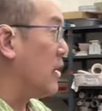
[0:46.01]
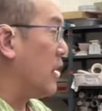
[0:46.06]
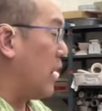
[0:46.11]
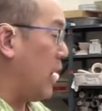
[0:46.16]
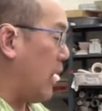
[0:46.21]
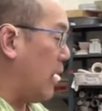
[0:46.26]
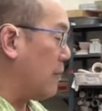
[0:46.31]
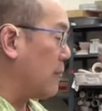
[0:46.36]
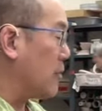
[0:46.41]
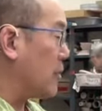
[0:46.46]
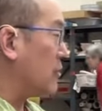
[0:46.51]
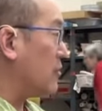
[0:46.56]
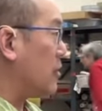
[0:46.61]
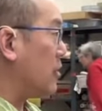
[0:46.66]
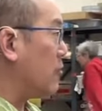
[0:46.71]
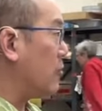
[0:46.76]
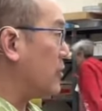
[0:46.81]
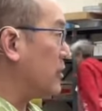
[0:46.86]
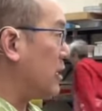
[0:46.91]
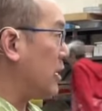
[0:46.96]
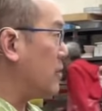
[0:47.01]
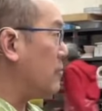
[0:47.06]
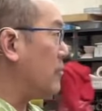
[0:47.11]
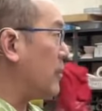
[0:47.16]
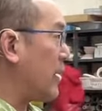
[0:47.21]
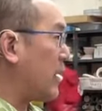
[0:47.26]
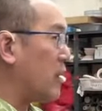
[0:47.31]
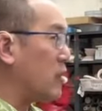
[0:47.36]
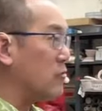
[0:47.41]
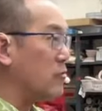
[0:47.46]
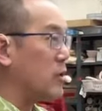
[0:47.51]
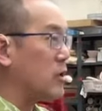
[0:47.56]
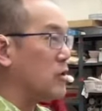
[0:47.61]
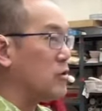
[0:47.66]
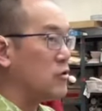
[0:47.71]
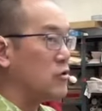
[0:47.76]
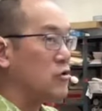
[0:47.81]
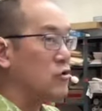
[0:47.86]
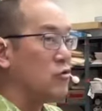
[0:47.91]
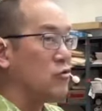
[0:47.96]
I'm going to start with 10 pounds,
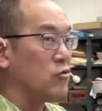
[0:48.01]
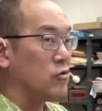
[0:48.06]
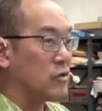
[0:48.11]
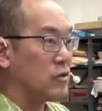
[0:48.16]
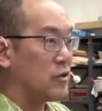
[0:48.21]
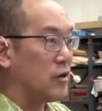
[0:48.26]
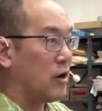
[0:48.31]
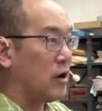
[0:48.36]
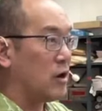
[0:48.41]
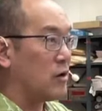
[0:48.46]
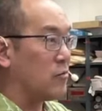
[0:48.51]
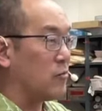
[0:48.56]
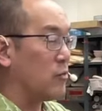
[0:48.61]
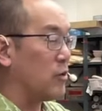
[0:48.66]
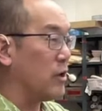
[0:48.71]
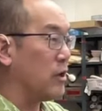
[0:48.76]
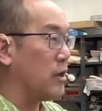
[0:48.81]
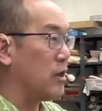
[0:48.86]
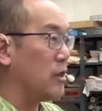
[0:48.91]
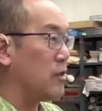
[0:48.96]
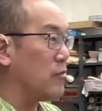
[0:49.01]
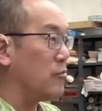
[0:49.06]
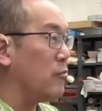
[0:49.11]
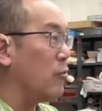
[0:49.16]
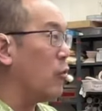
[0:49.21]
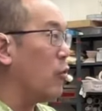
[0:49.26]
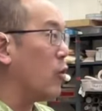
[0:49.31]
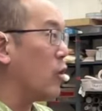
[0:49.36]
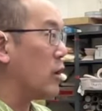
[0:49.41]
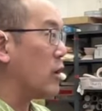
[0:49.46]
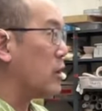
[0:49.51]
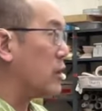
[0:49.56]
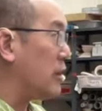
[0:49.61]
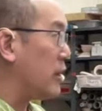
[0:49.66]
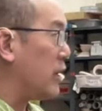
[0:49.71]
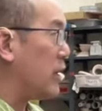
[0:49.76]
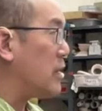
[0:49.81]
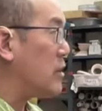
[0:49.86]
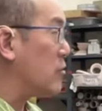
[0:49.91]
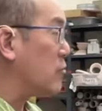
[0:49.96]
but you start with more
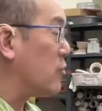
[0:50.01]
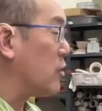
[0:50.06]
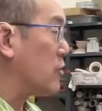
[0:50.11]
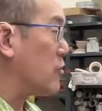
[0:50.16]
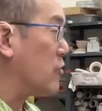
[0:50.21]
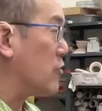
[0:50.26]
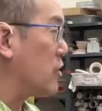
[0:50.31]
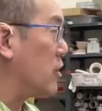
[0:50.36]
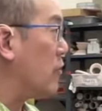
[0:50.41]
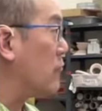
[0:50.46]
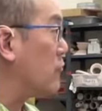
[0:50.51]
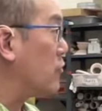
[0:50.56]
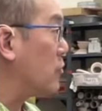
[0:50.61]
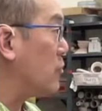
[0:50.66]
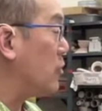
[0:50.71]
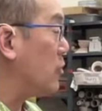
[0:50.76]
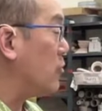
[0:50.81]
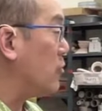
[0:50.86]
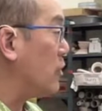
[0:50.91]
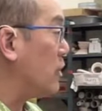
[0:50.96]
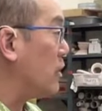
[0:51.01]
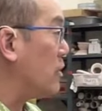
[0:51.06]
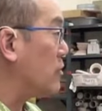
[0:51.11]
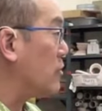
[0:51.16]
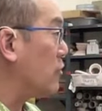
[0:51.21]
clay than what you're comfortable with.